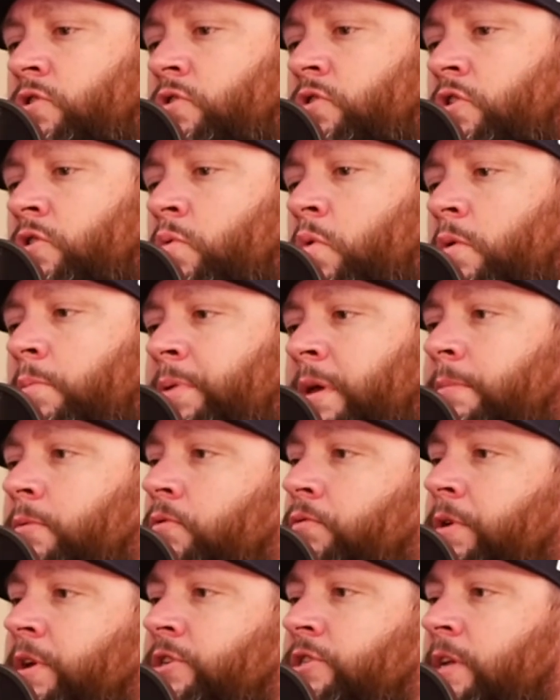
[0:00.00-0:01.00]
do you want
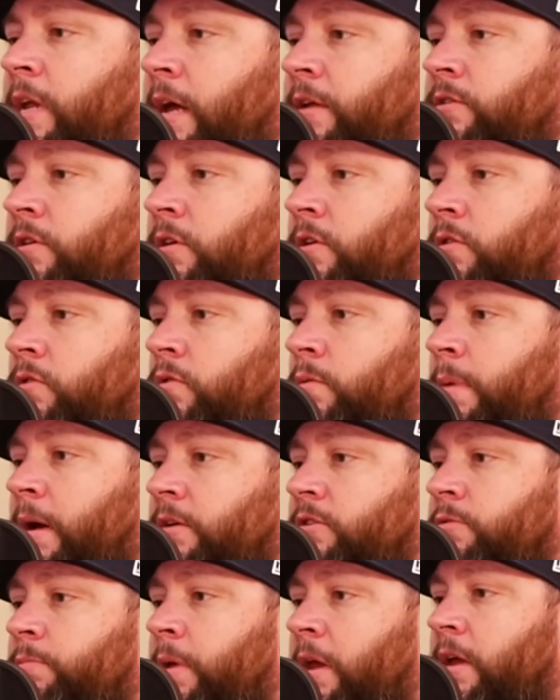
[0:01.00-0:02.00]
people reaching out to you
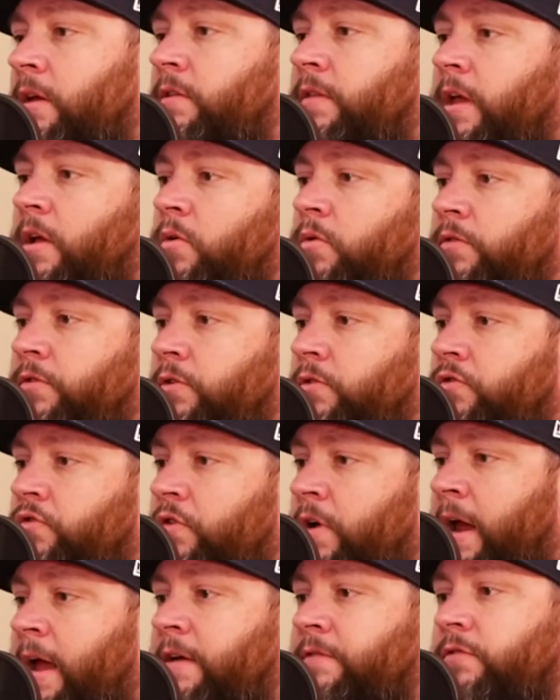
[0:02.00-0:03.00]
about speaking? Are they going through
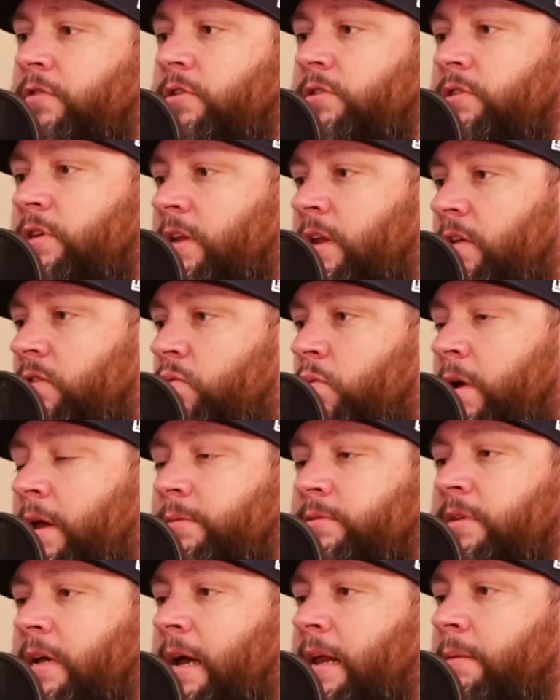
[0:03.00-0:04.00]
Travis and his
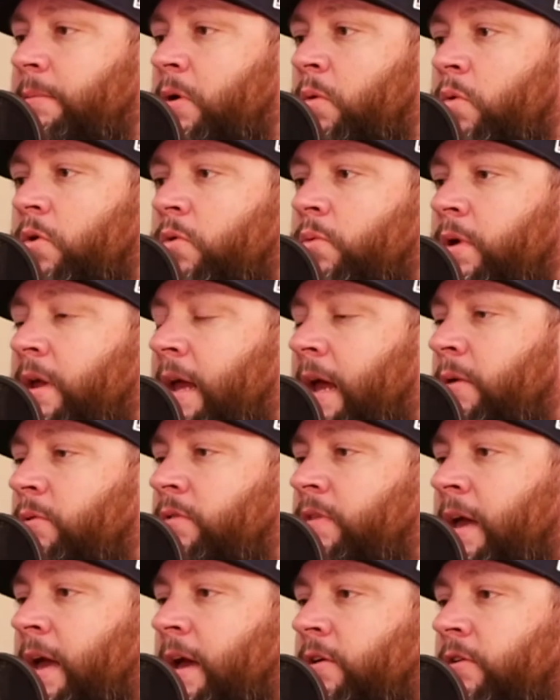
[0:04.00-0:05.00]
website? I mean, where are we at
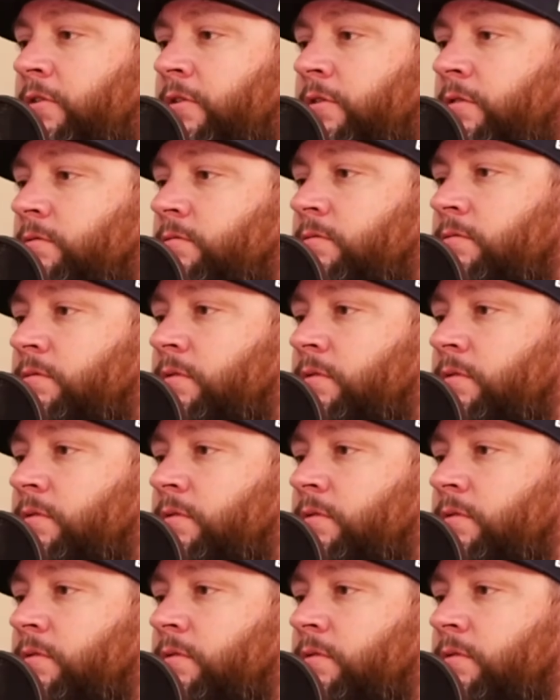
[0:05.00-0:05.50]
with that? Or dude,